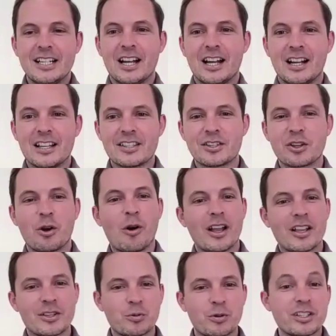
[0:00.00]
Uh, so
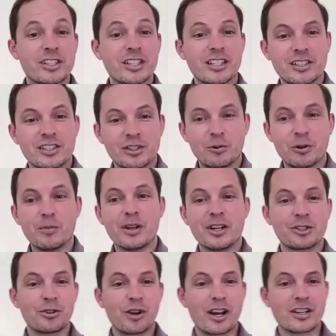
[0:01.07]
I switched into
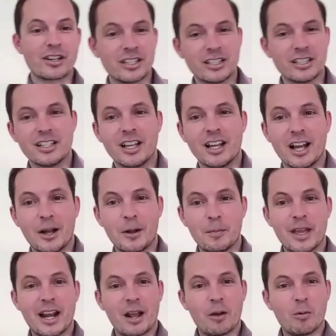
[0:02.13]
administration um,
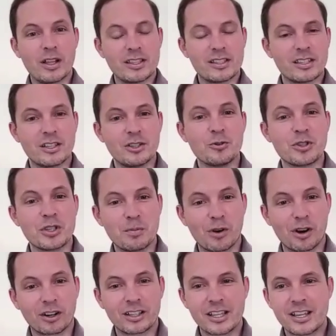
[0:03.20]
and I went to UC
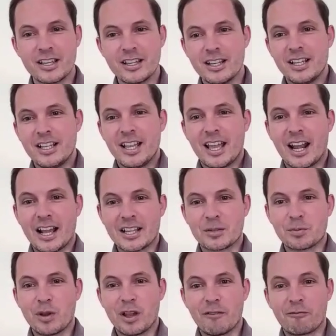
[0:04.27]
Berkeley and I
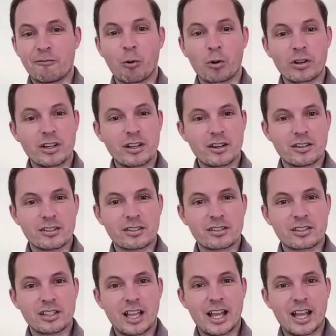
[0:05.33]
spent four
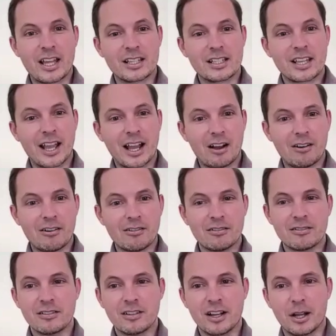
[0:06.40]
years at
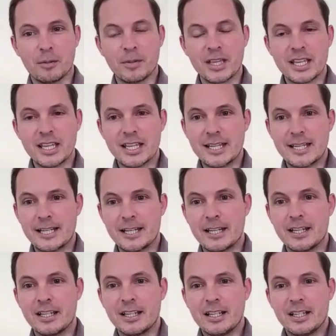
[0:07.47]
Cal um,
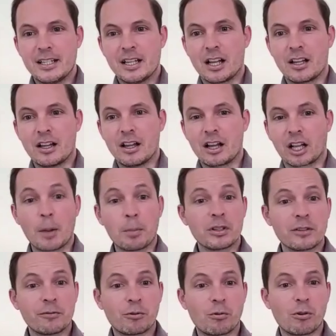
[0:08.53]
in uh, a couple
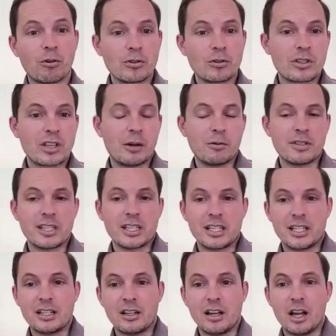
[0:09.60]
different roles. I was
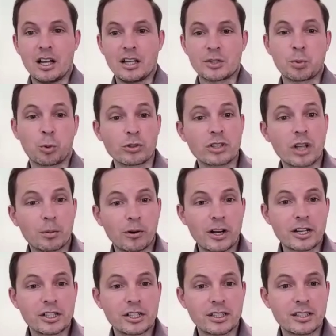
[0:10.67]
in uh, sports
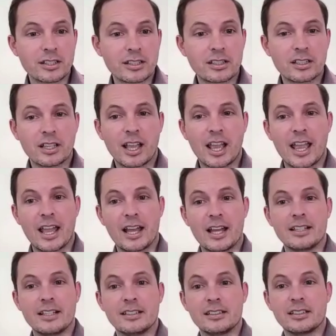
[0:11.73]
operations
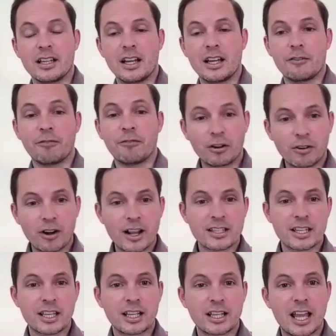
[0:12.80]
and uh,
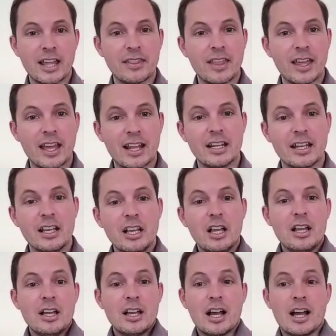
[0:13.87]
fundraising, and then
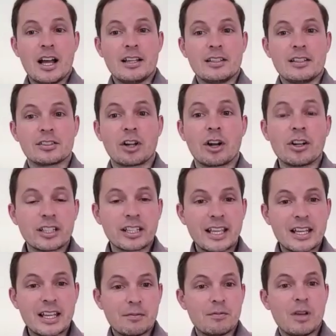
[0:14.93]
uh, started to
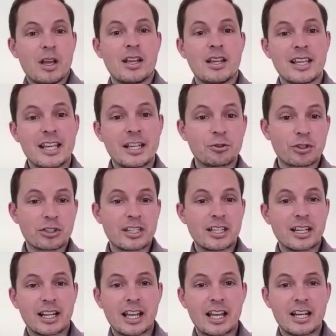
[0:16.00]
get interested
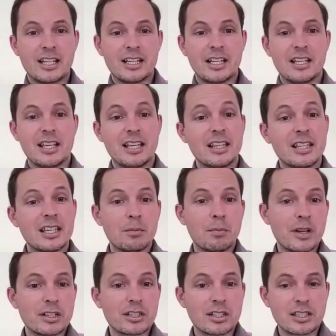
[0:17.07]
again in in the
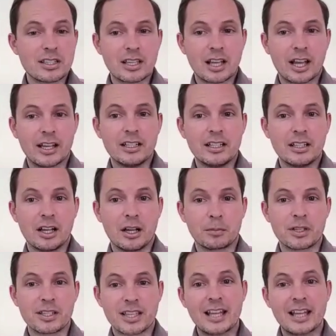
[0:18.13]
admissions side
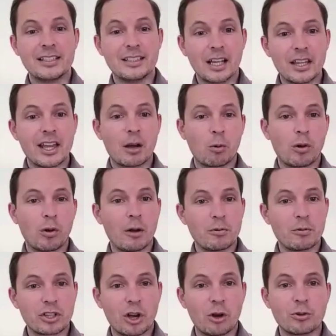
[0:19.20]
because um, I had done that when I
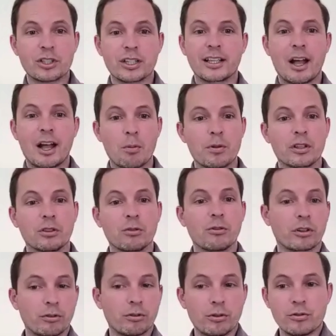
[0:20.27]
was coaching, helping the
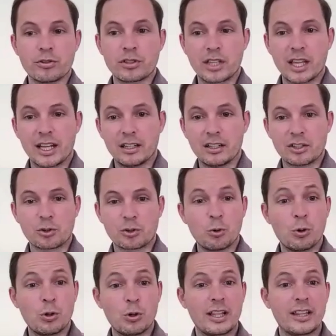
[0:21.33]
recruits get into
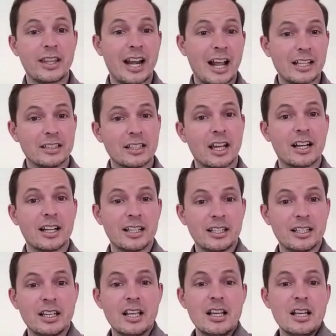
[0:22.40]
school, and then I had done it
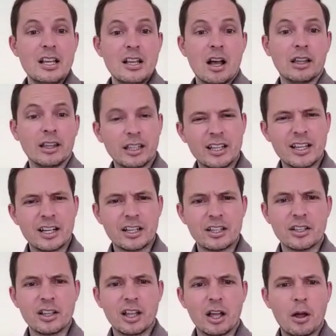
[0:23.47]
in a, in
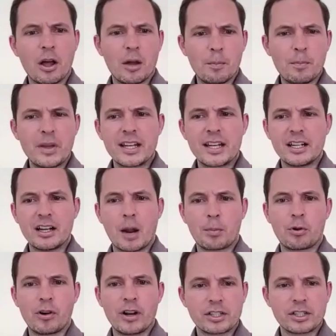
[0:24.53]
a, a bit in
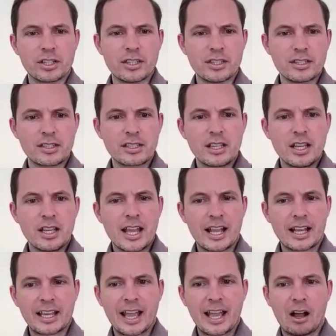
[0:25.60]
operations
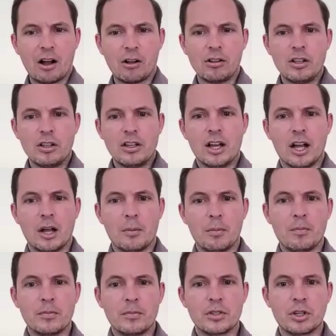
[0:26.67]
at Cal,
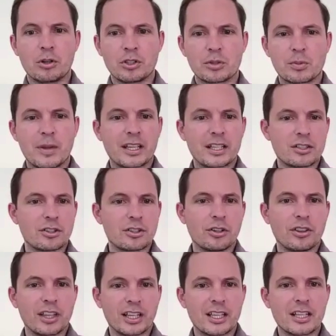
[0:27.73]
um, you know, just making
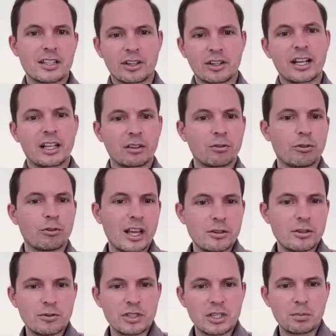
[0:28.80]
sure that kids are getting through that
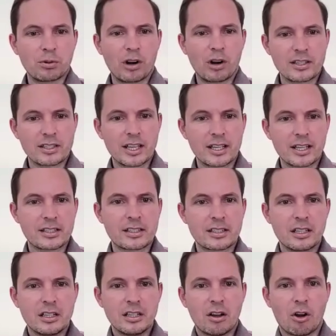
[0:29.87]
UC process.
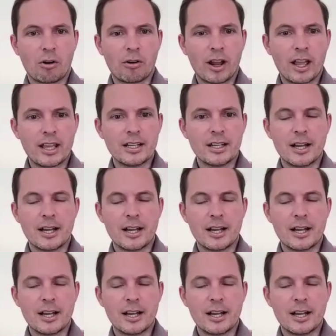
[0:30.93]
All right.